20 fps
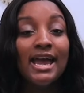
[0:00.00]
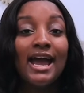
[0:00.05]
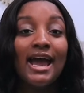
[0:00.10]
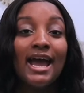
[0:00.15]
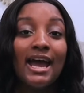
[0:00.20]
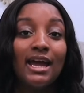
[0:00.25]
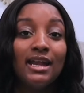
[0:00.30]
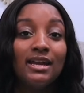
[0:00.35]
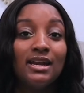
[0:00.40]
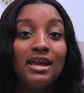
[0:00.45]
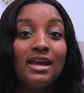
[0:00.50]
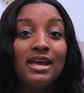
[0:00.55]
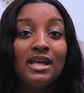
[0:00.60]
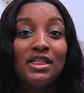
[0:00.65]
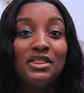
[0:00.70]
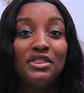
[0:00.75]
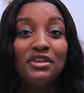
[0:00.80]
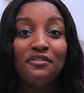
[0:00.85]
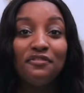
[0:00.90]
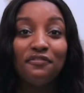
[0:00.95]
And
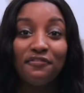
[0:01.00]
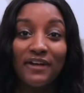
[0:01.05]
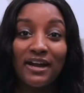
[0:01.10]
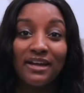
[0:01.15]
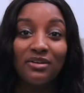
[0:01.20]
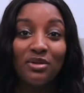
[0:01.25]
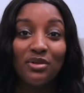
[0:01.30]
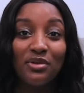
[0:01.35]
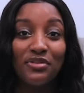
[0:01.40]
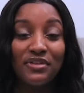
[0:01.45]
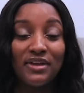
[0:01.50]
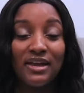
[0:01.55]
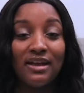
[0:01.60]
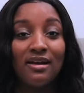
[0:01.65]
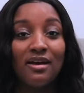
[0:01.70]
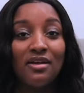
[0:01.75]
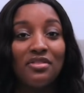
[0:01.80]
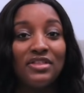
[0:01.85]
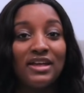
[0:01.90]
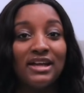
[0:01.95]
the final thing
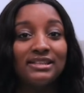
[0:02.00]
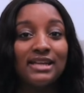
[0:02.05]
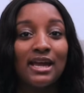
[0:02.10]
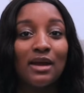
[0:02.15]
that